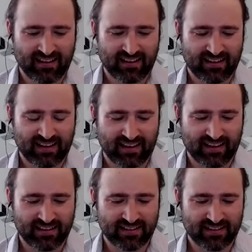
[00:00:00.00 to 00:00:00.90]

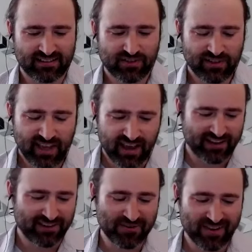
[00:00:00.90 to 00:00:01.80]
And so, yeah,
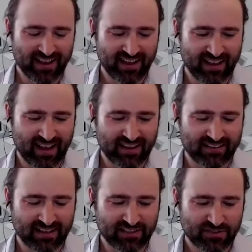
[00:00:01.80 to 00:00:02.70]
I
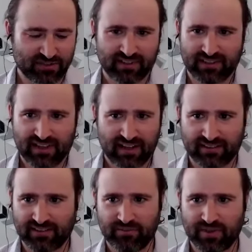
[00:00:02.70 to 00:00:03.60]
just wanted to talk a
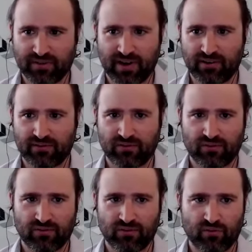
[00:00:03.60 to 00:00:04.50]
little bit about
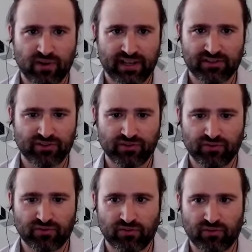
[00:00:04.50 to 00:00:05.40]
what I
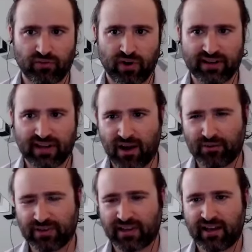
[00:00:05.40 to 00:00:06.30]
do right now,
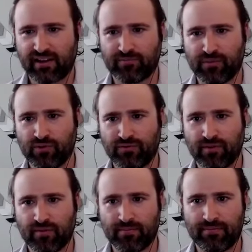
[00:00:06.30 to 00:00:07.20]
and then kind of move
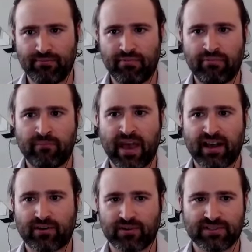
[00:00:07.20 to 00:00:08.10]

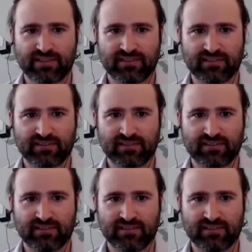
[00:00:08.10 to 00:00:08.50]
backwards and